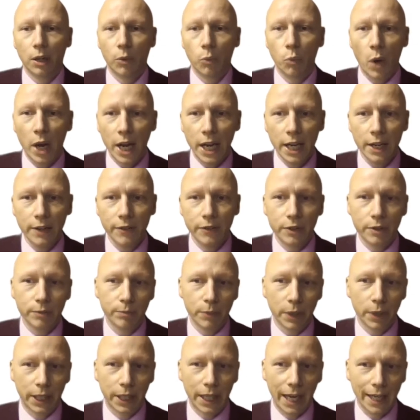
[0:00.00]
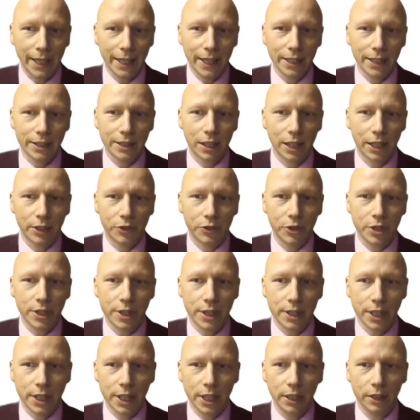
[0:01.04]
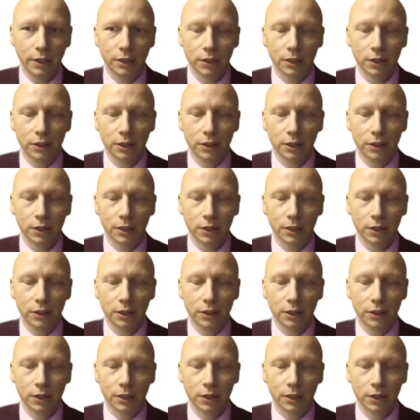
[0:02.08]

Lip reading: Waves, mechanics and electricity.